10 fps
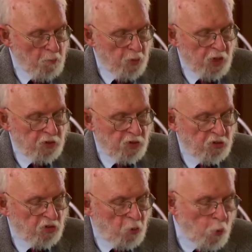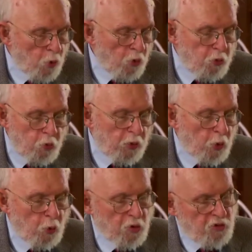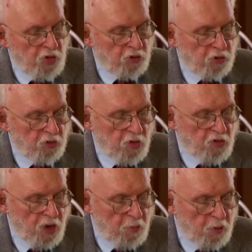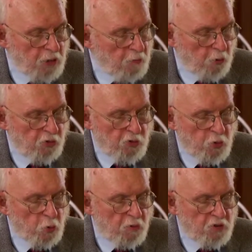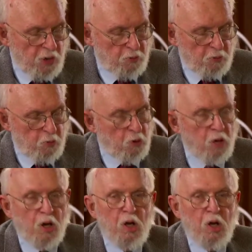brings this as a word through the Lord Jesus in, chapter, in verse 2 of chapter 4.